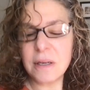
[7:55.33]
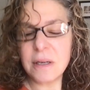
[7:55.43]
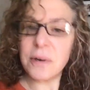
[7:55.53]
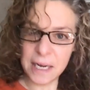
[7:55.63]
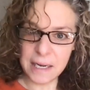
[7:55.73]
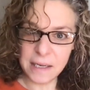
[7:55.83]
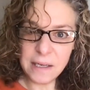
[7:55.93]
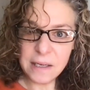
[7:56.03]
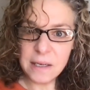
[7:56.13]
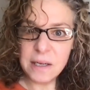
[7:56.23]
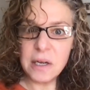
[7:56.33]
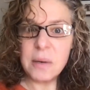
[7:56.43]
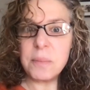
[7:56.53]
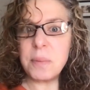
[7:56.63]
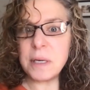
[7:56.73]
Okay.
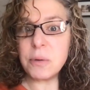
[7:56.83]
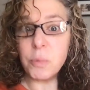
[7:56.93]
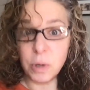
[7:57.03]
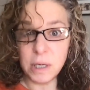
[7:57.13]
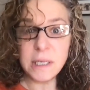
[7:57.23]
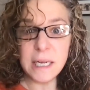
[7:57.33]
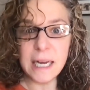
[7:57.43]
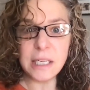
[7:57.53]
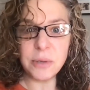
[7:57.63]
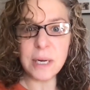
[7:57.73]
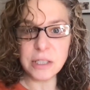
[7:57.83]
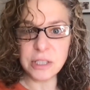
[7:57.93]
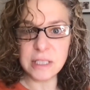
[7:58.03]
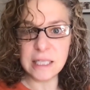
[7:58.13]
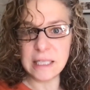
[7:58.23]
But one, can you actually
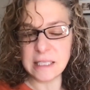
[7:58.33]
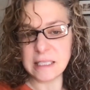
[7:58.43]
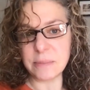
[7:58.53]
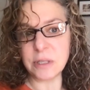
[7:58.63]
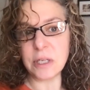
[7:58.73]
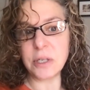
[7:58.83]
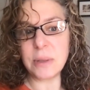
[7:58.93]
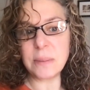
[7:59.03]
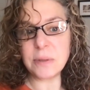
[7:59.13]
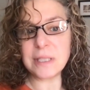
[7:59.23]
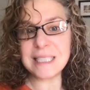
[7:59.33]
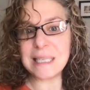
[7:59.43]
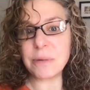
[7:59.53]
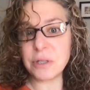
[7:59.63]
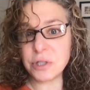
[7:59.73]
say that to someone? Are you able to say with a